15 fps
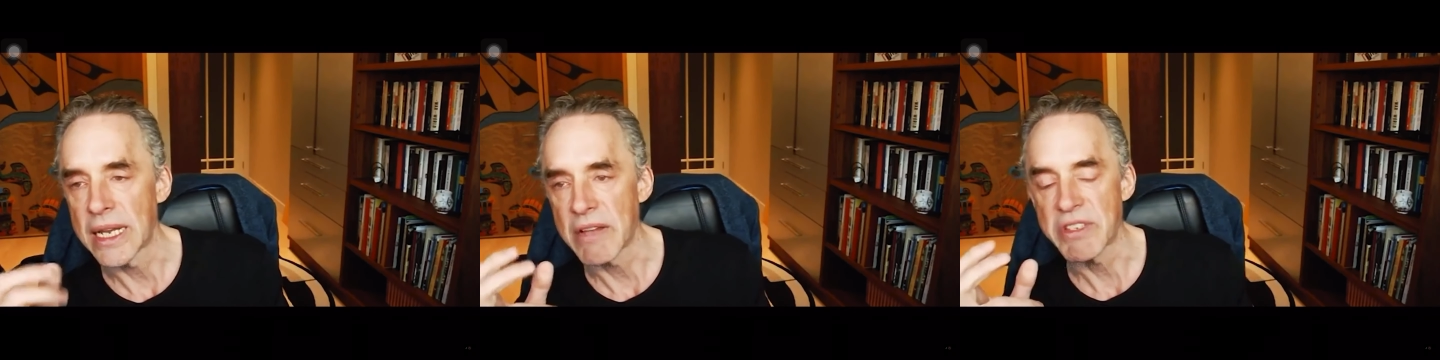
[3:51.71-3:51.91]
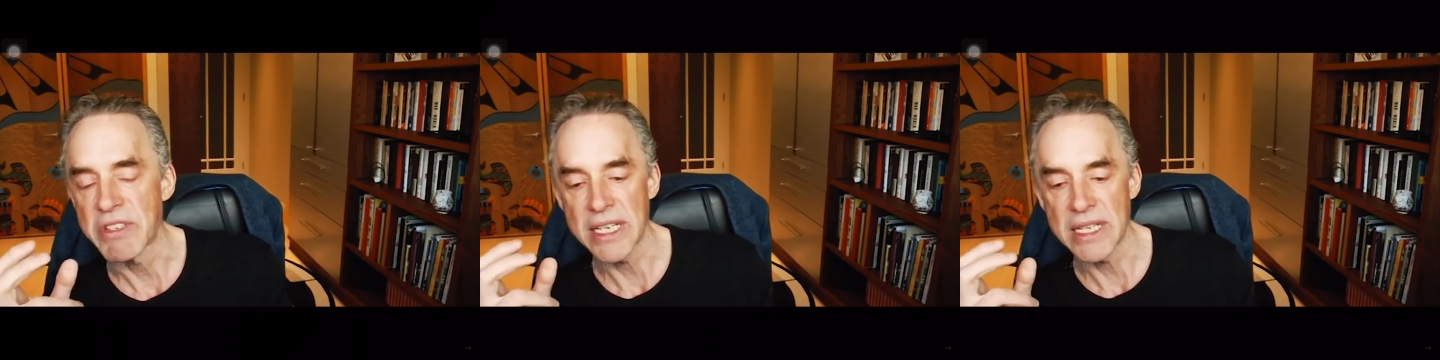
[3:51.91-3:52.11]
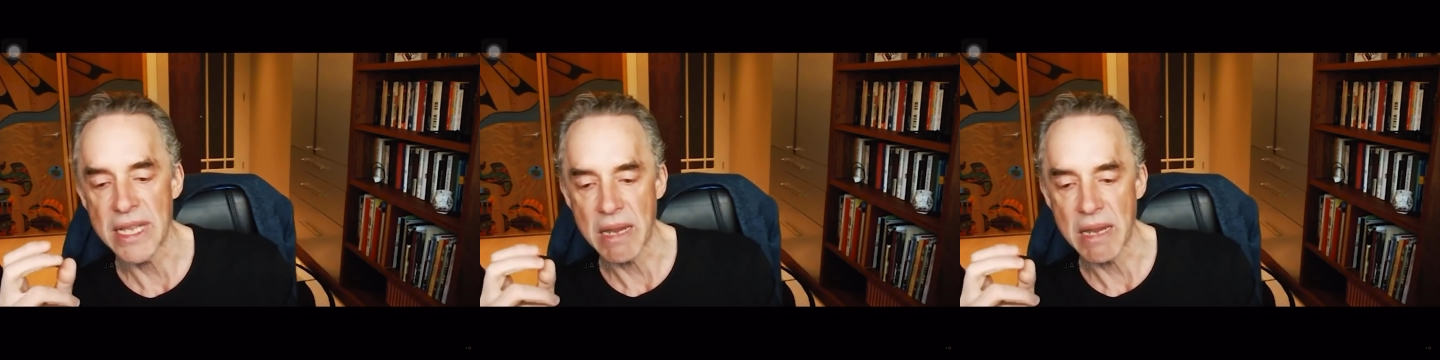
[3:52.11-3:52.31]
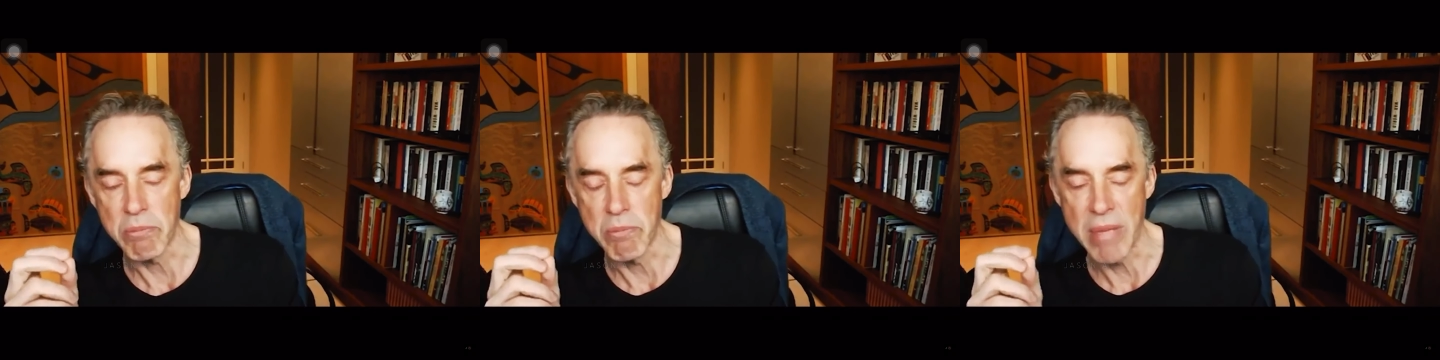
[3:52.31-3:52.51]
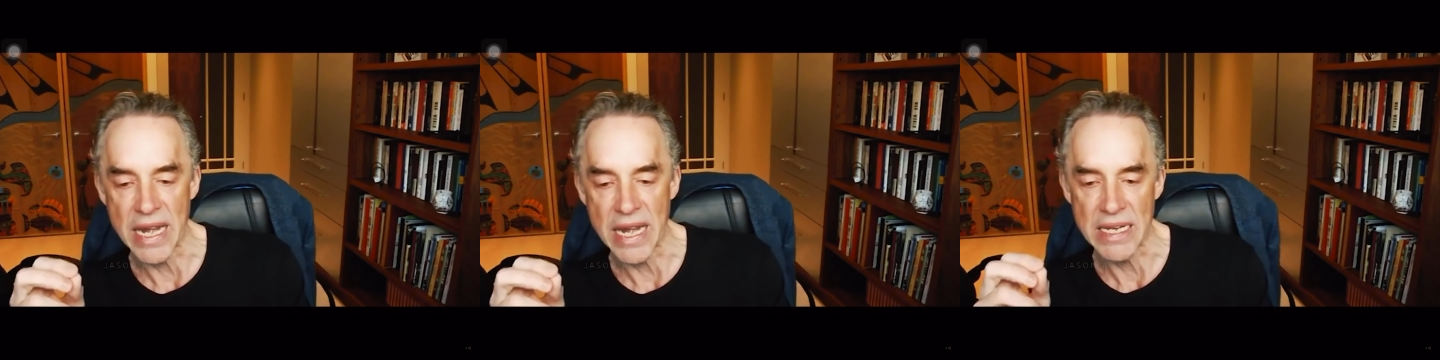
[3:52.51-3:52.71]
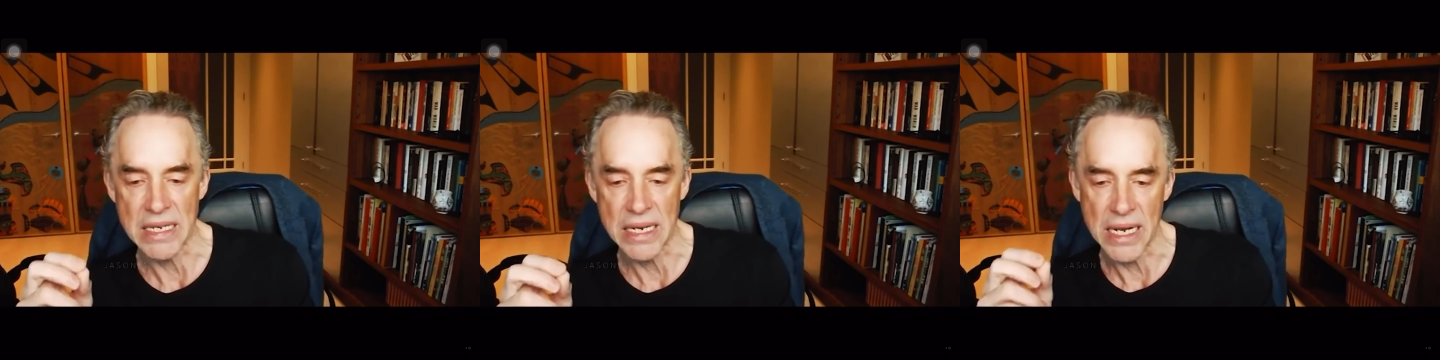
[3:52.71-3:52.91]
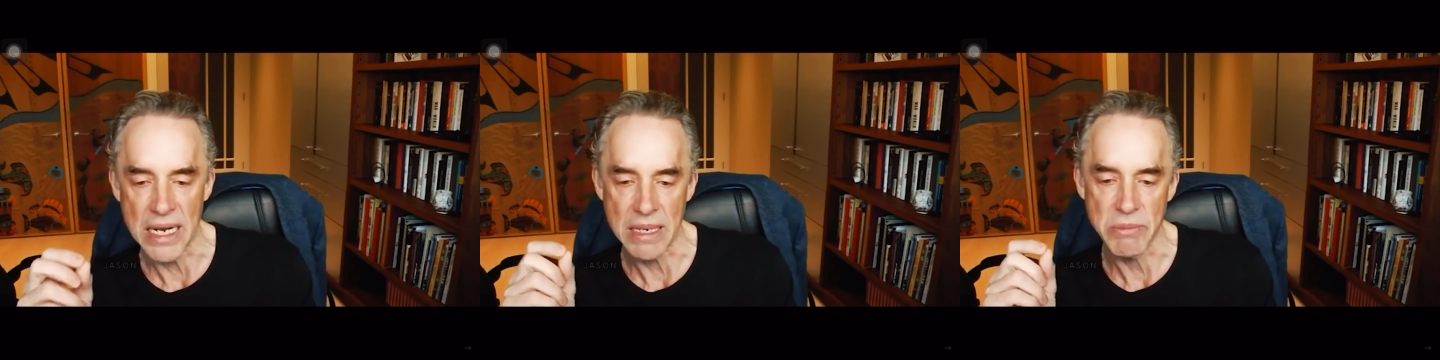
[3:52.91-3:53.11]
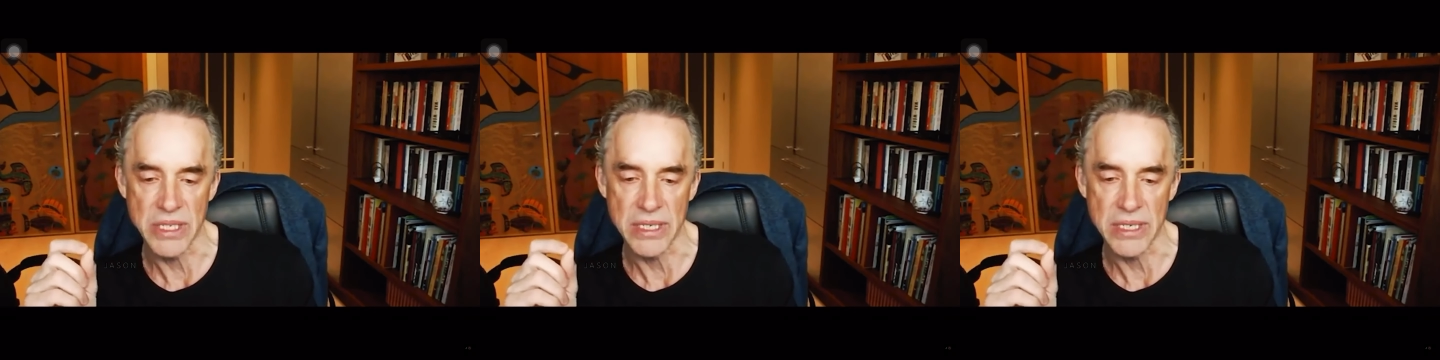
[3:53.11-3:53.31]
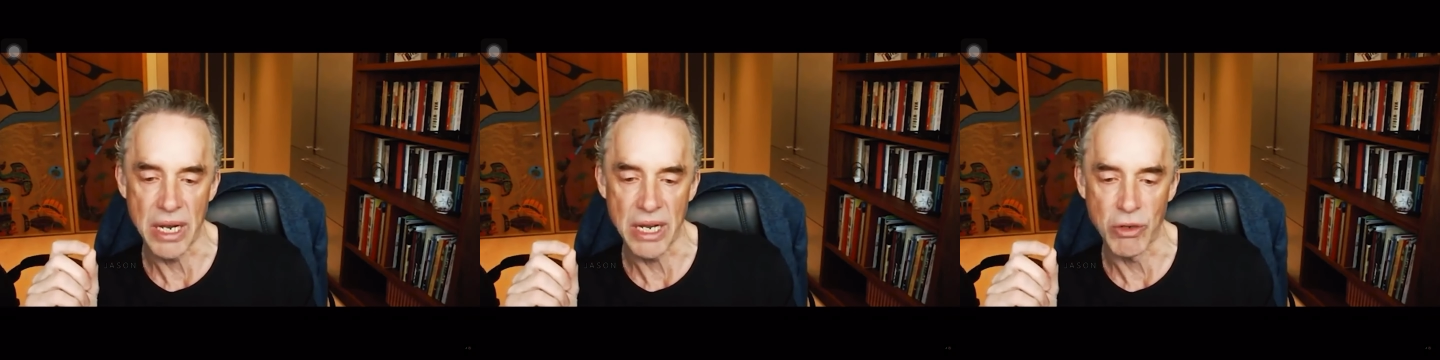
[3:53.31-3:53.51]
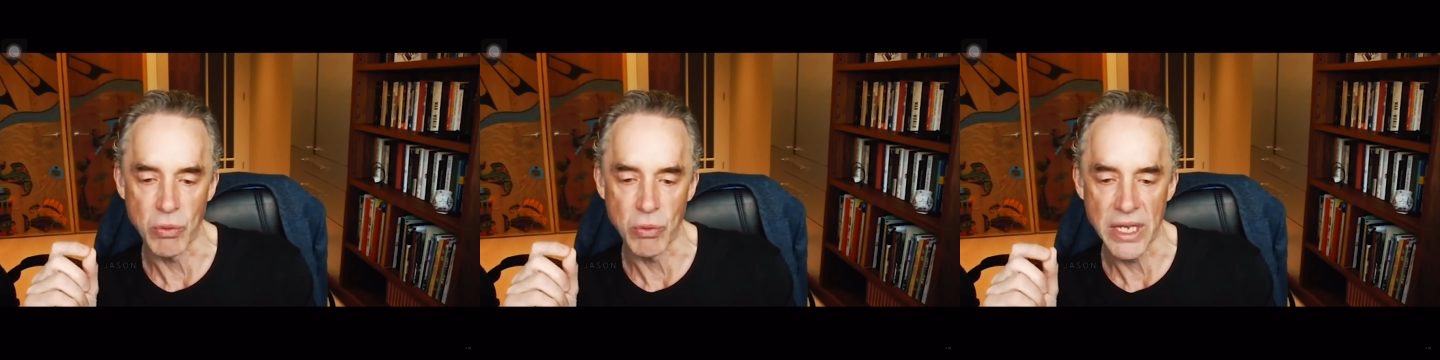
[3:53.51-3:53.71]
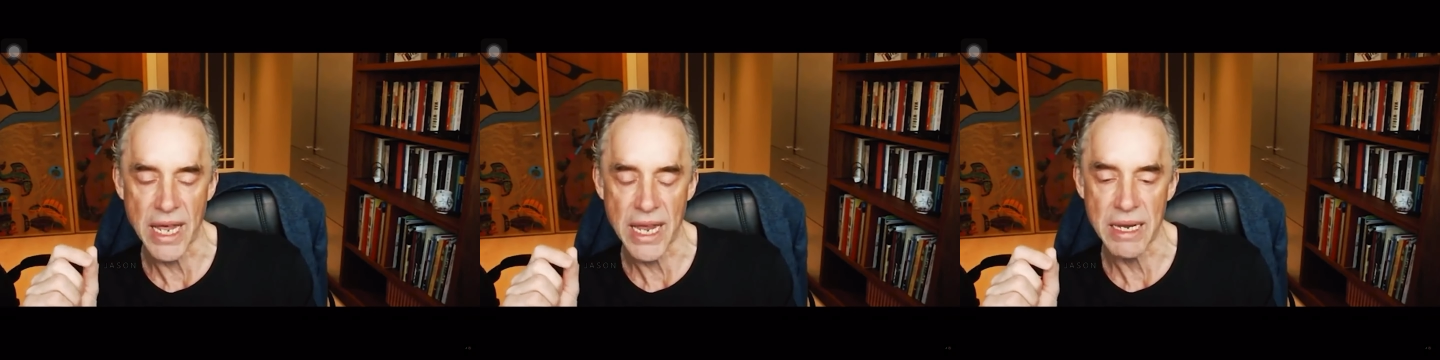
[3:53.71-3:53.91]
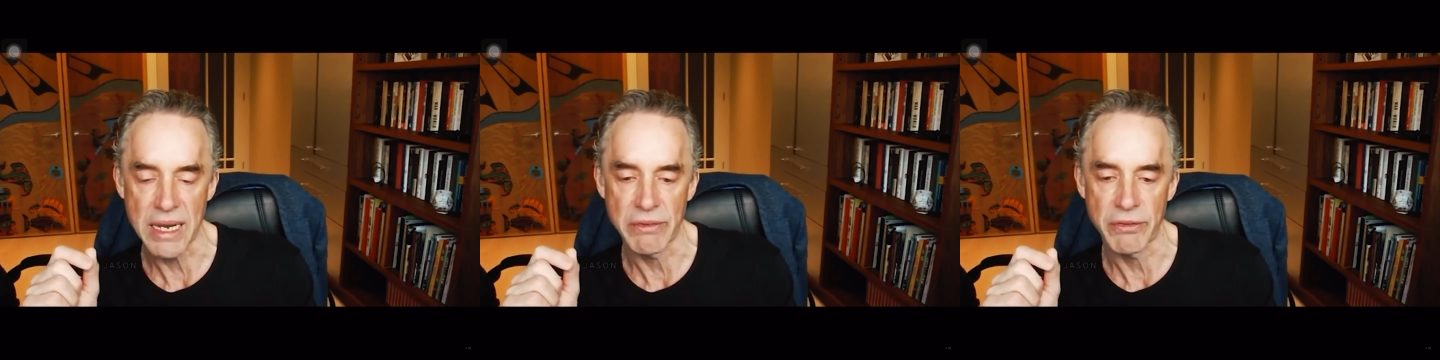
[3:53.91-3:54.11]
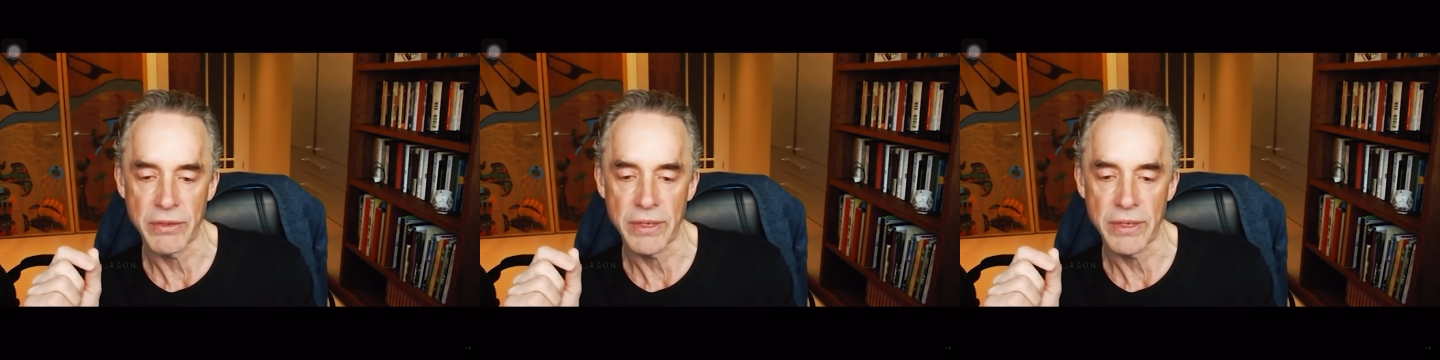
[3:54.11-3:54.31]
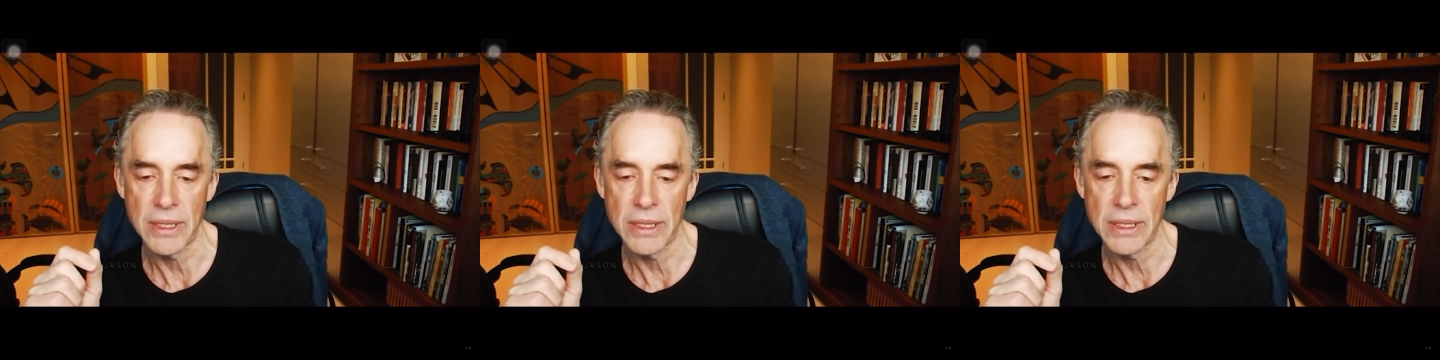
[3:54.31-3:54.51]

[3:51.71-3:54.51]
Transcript: I've seen that many times in my own life.